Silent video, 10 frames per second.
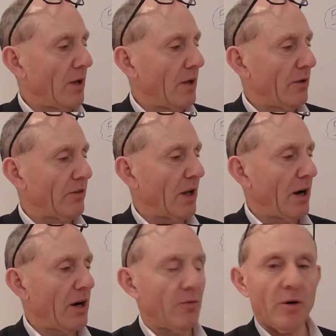
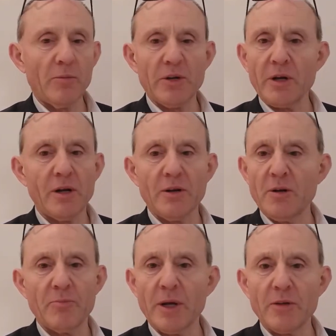scalariform, reticulate,
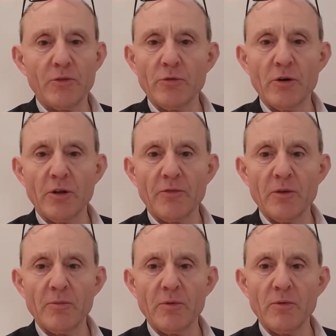and pitted. Those are
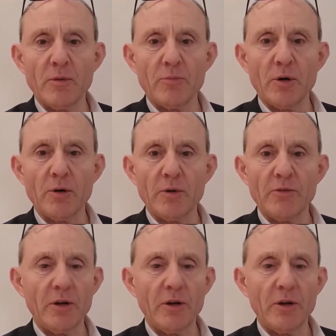not important words. They're